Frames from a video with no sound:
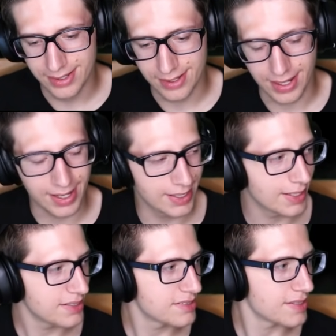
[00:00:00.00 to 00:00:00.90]
I
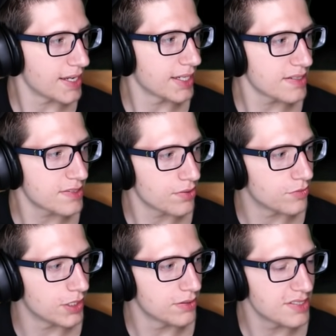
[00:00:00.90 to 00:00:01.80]
guess a
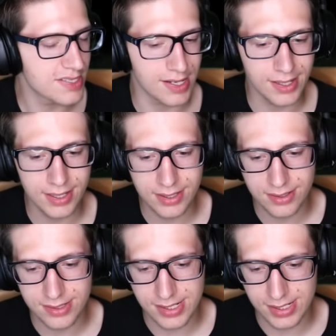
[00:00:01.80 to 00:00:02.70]

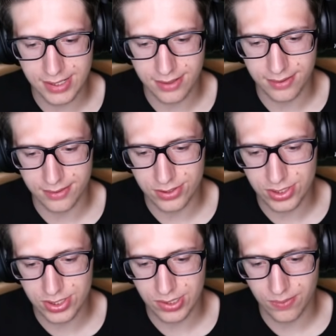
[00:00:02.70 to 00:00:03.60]
well-designed,
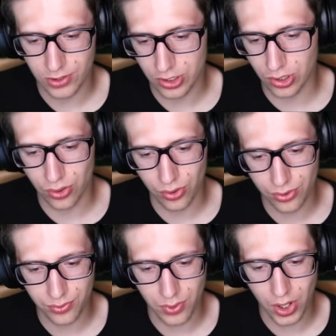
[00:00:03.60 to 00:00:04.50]
just
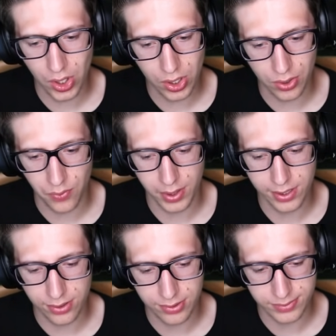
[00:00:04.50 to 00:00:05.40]
cold wall
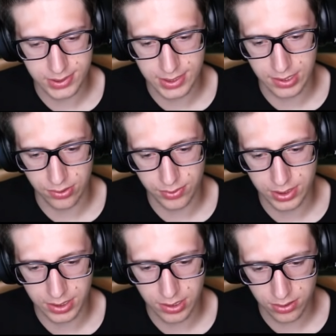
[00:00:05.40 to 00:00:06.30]
will deal with
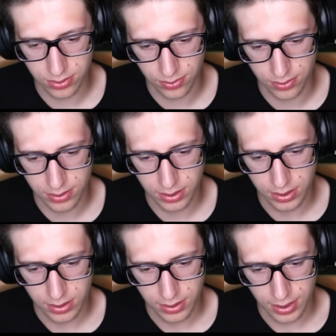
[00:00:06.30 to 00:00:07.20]
the goo.
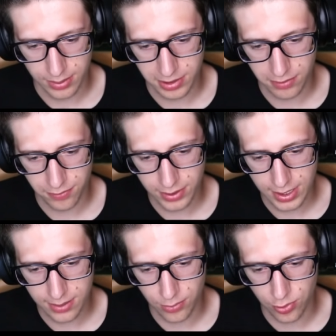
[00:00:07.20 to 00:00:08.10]
I mean, if we
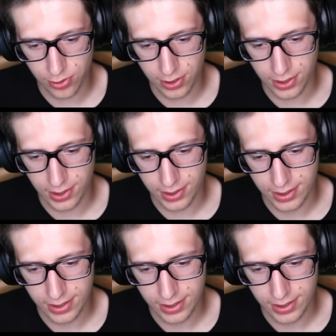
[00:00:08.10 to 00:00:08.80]
add more